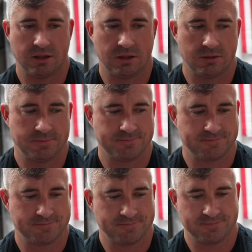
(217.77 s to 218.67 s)

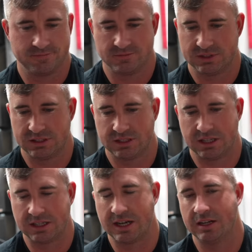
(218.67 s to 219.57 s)

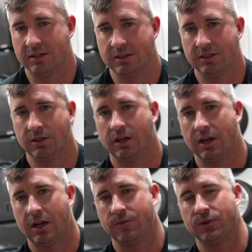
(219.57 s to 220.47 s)
I kind of, you know,
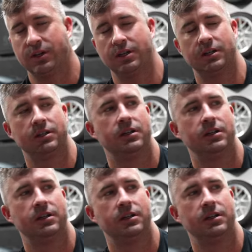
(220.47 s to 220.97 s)
I forget,